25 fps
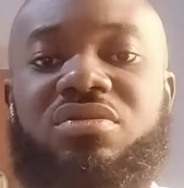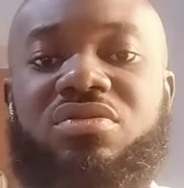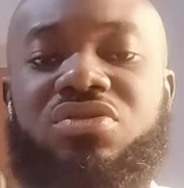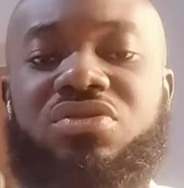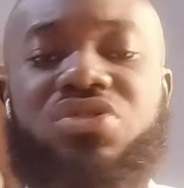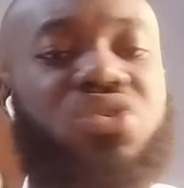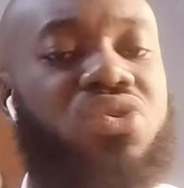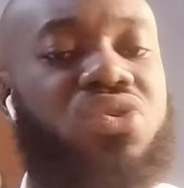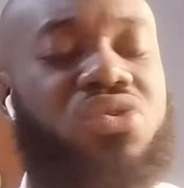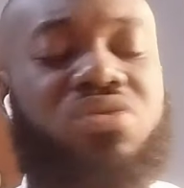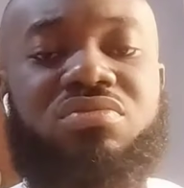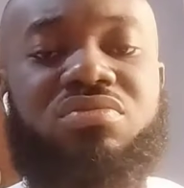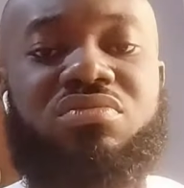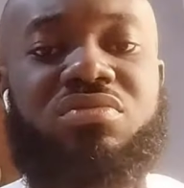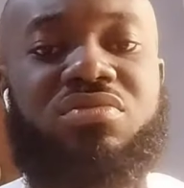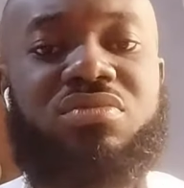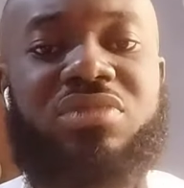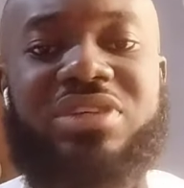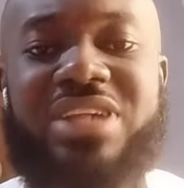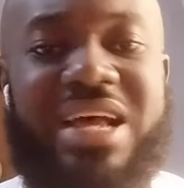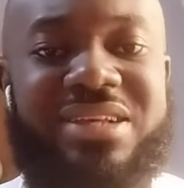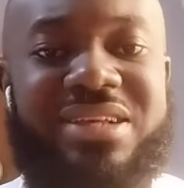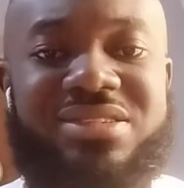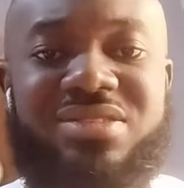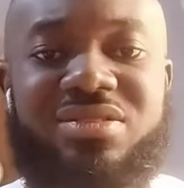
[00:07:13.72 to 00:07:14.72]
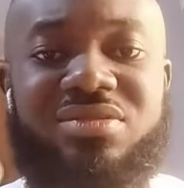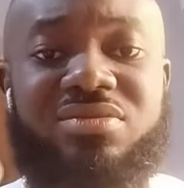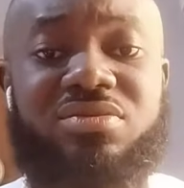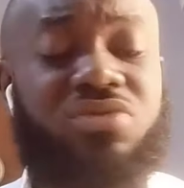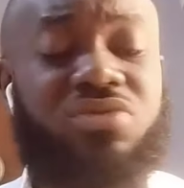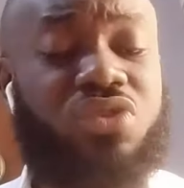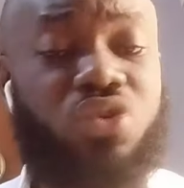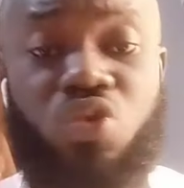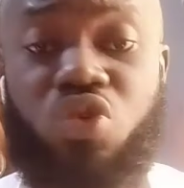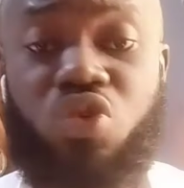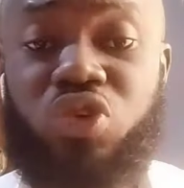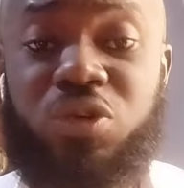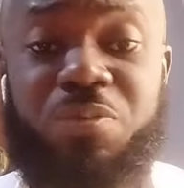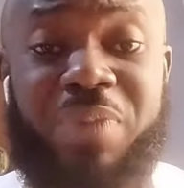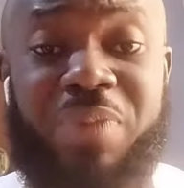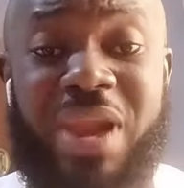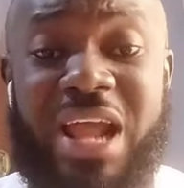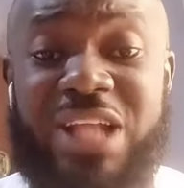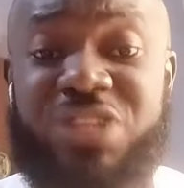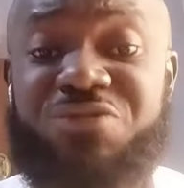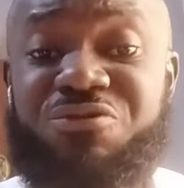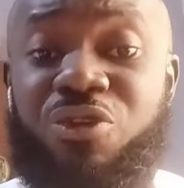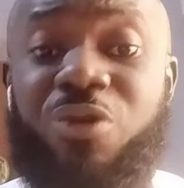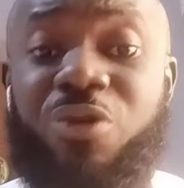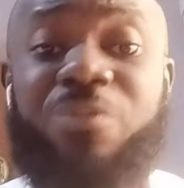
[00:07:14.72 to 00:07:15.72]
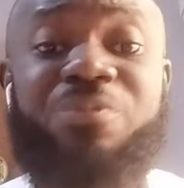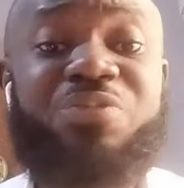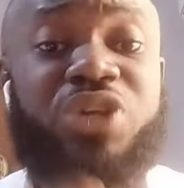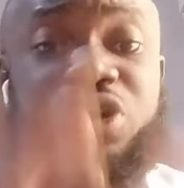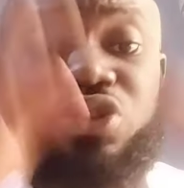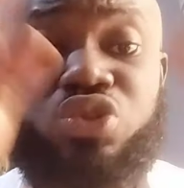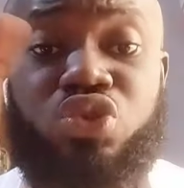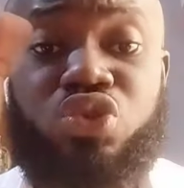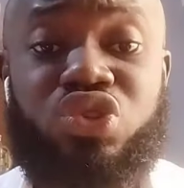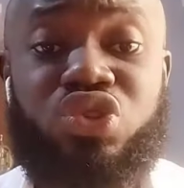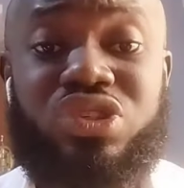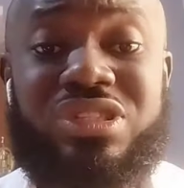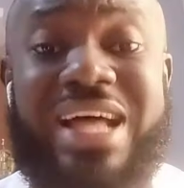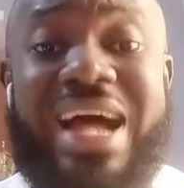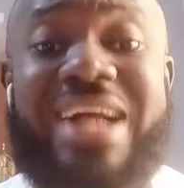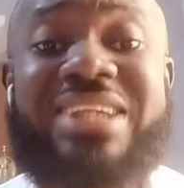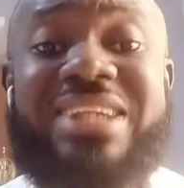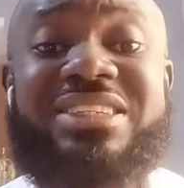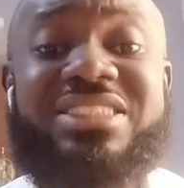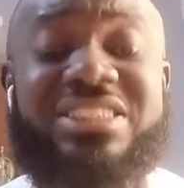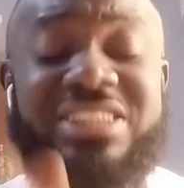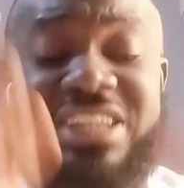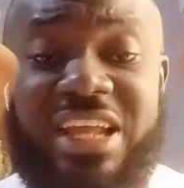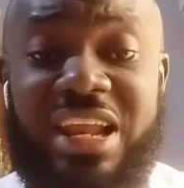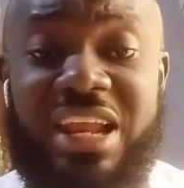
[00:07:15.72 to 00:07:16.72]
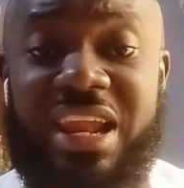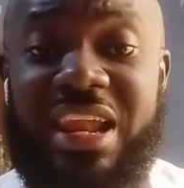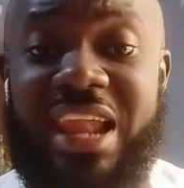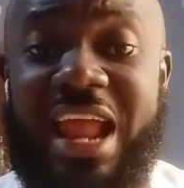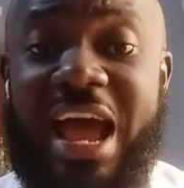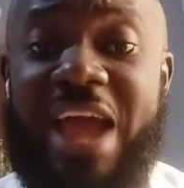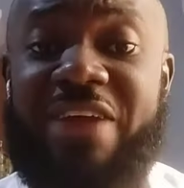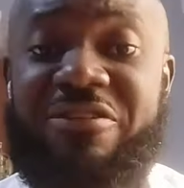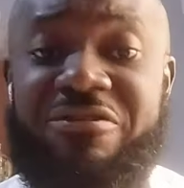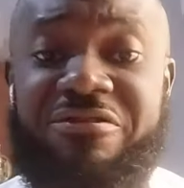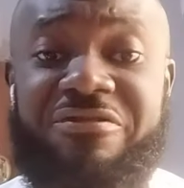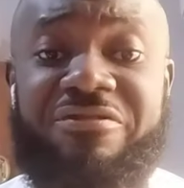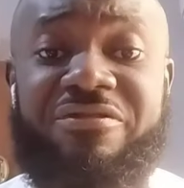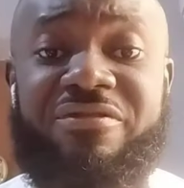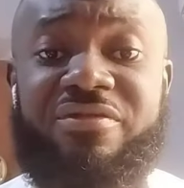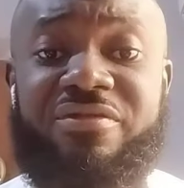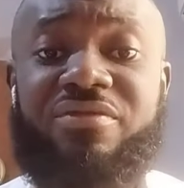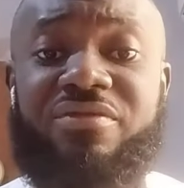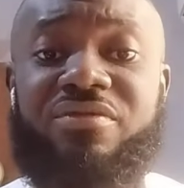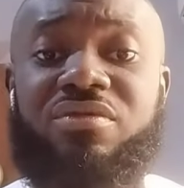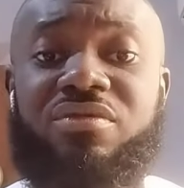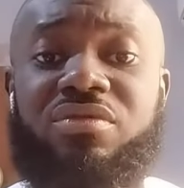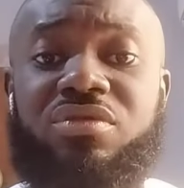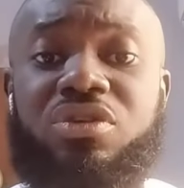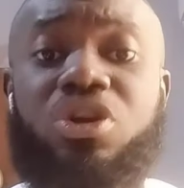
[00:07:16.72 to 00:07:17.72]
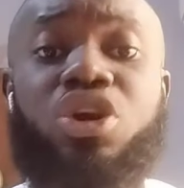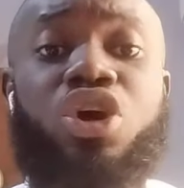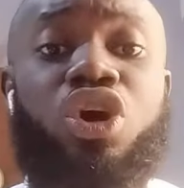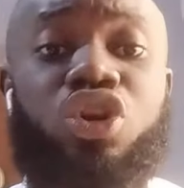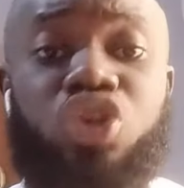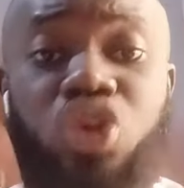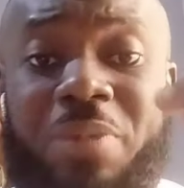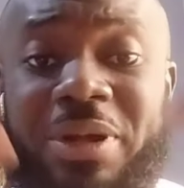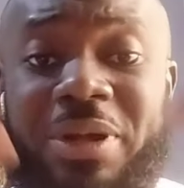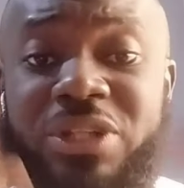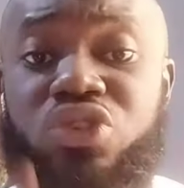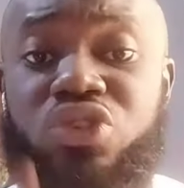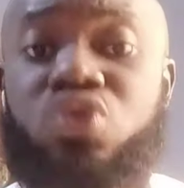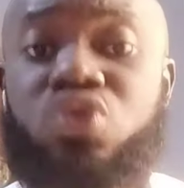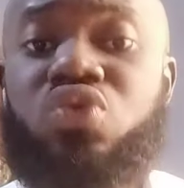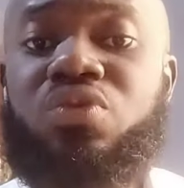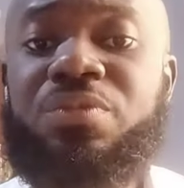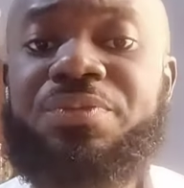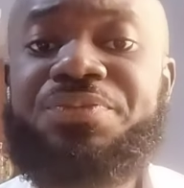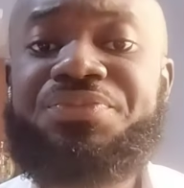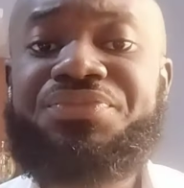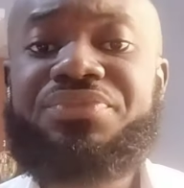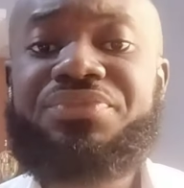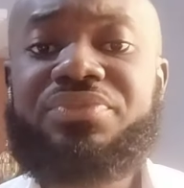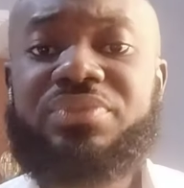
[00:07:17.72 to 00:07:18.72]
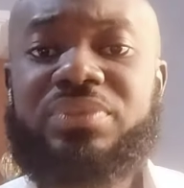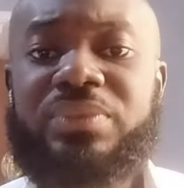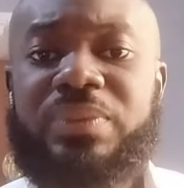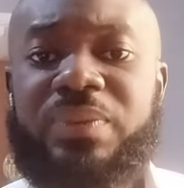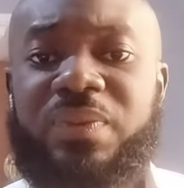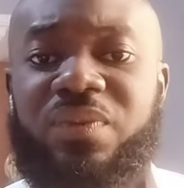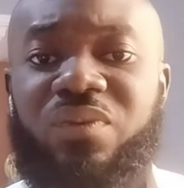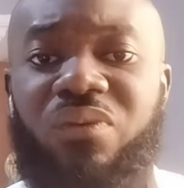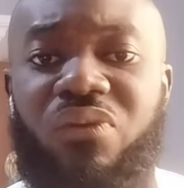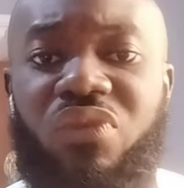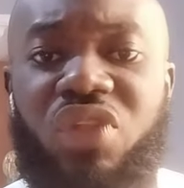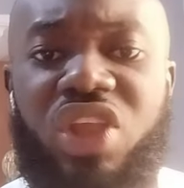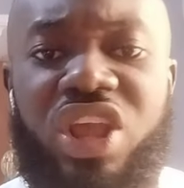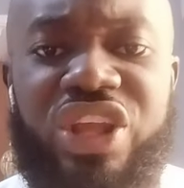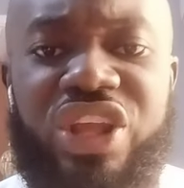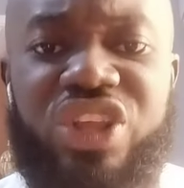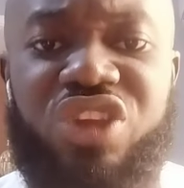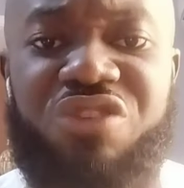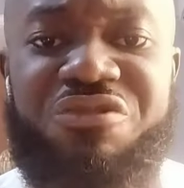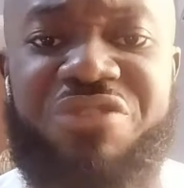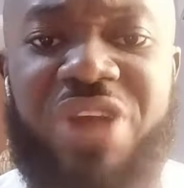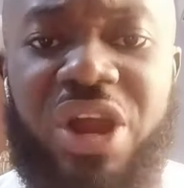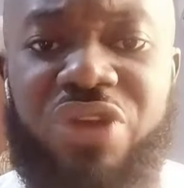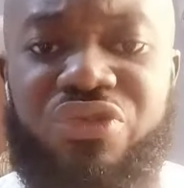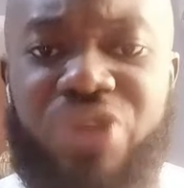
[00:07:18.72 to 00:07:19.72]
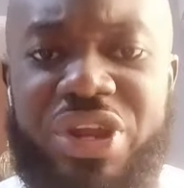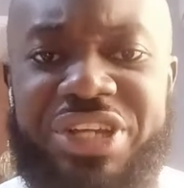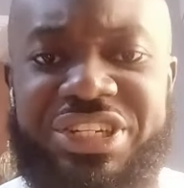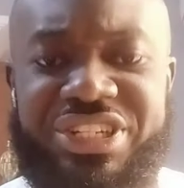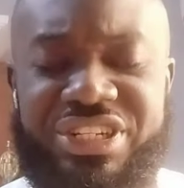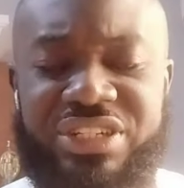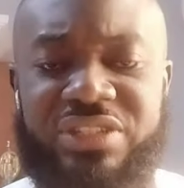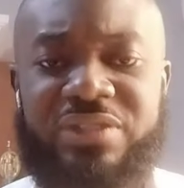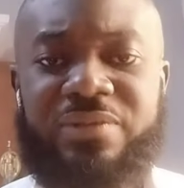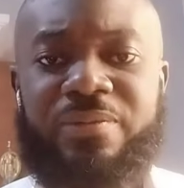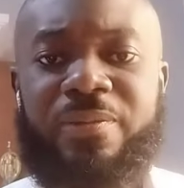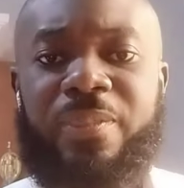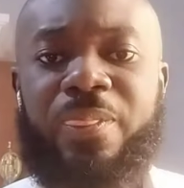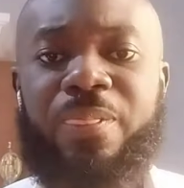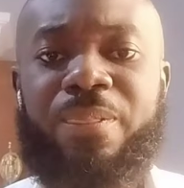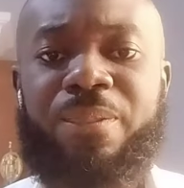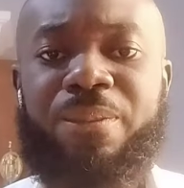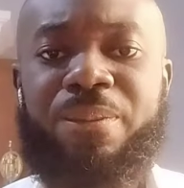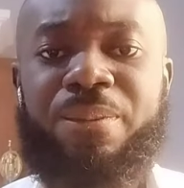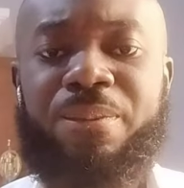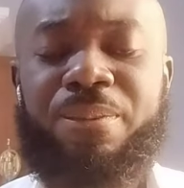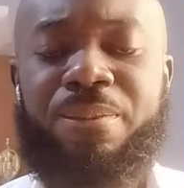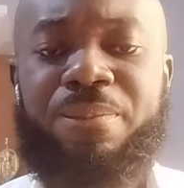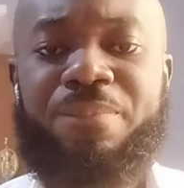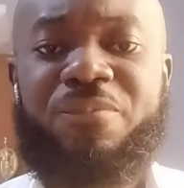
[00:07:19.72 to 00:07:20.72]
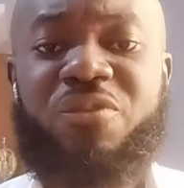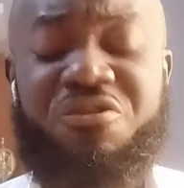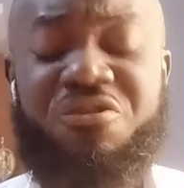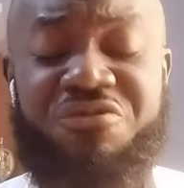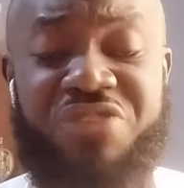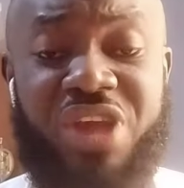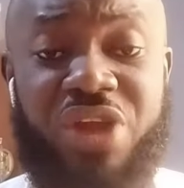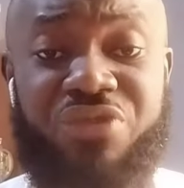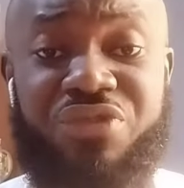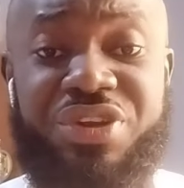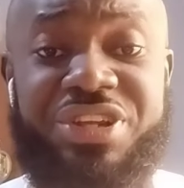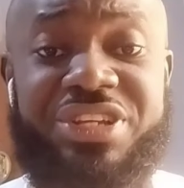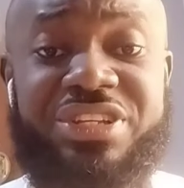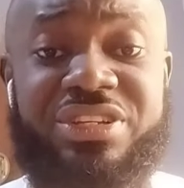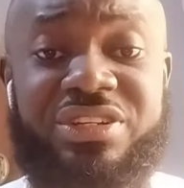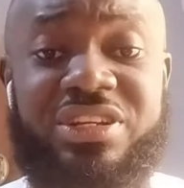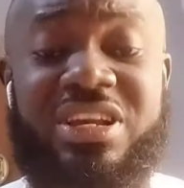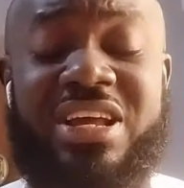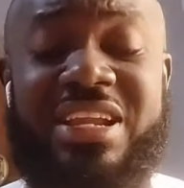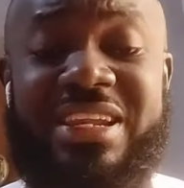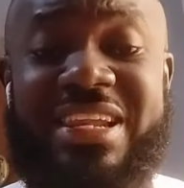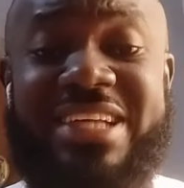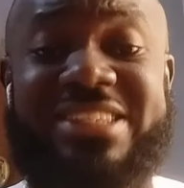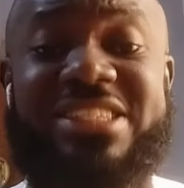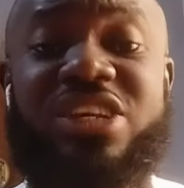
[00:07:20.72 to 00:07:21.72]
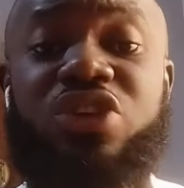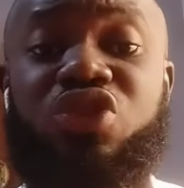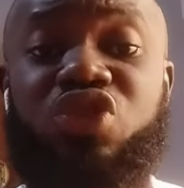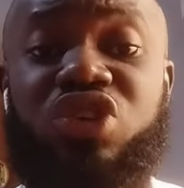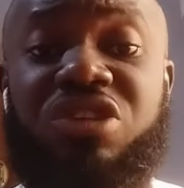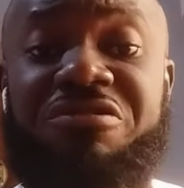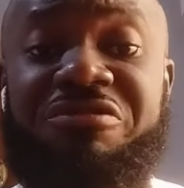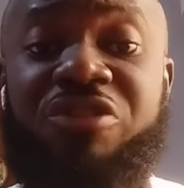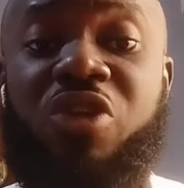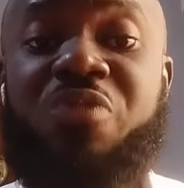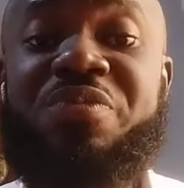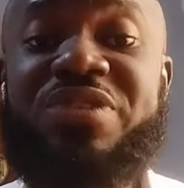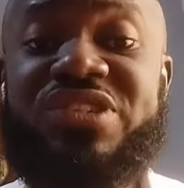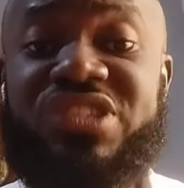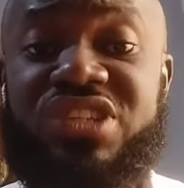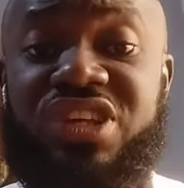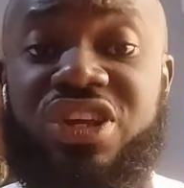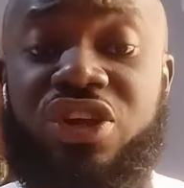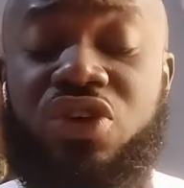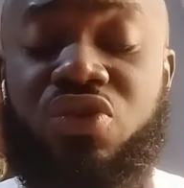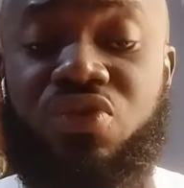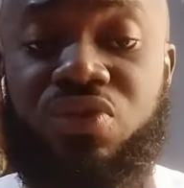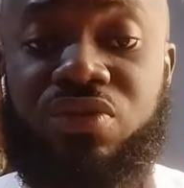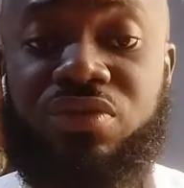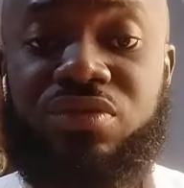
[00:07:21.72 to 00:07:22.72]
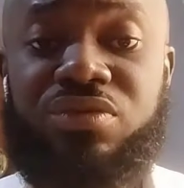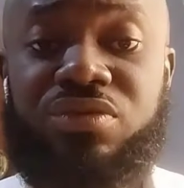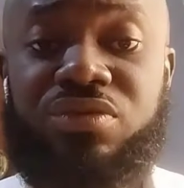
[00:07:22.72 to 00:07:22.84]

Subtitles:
So that's it. Good platform to stand in life. Number 2, if you are ready, let's say you develop a skill,